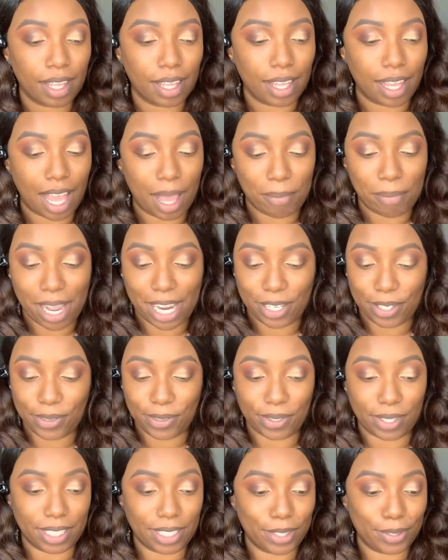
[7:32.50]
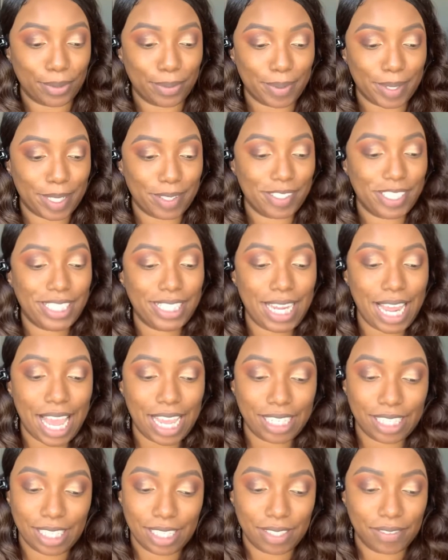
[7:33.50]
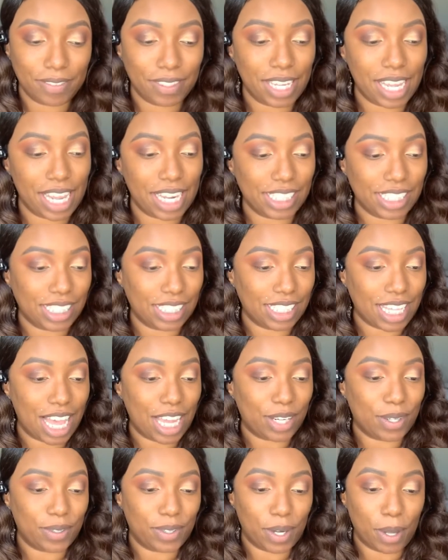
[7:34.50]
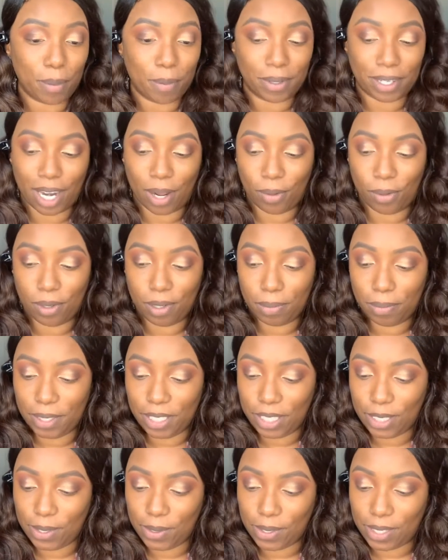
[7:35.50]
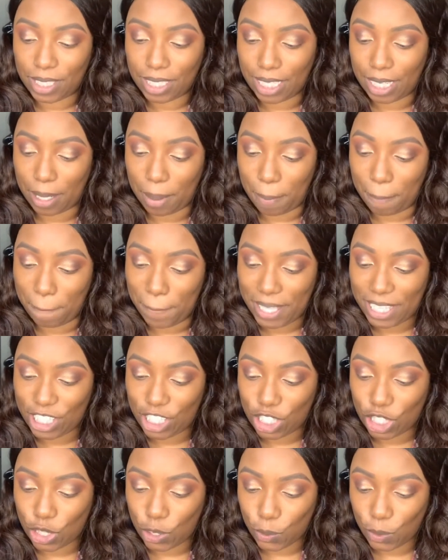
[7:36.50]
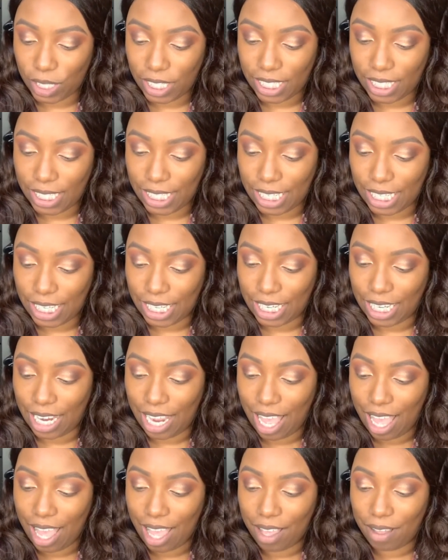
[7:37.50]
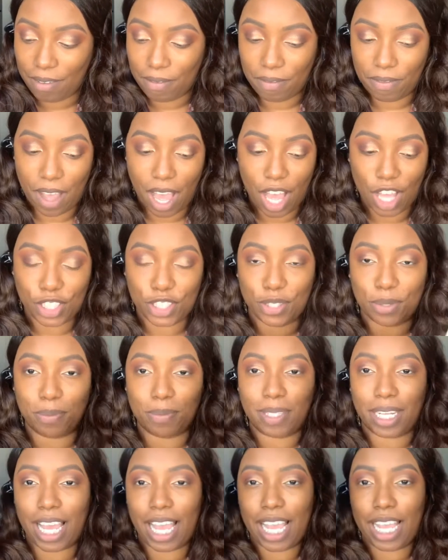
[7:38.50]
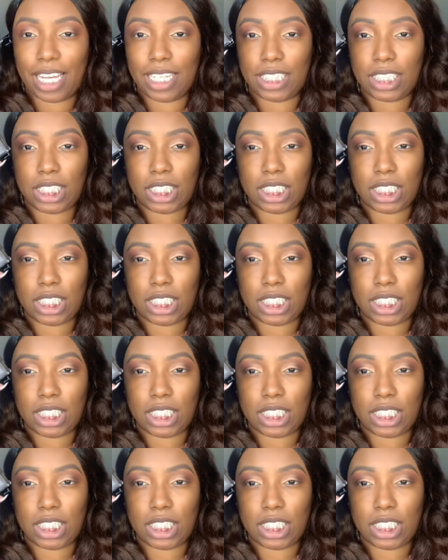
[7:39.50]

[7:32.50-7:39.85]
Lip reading: I might do a little bit of stacking of lashes, I don't know, but I will be using Miss 3D Volume lashes.